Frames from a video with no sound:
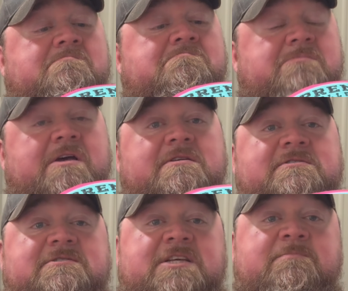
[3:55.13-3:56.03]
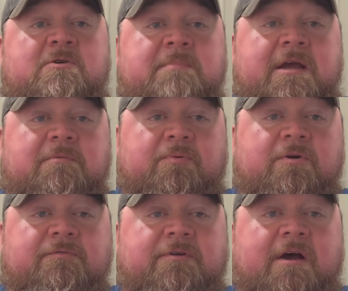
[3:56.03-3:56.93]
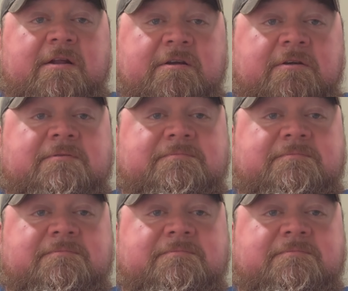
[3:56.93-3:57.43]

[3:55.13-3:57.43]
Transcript: yeah, this is SEMO-MAC approved right here.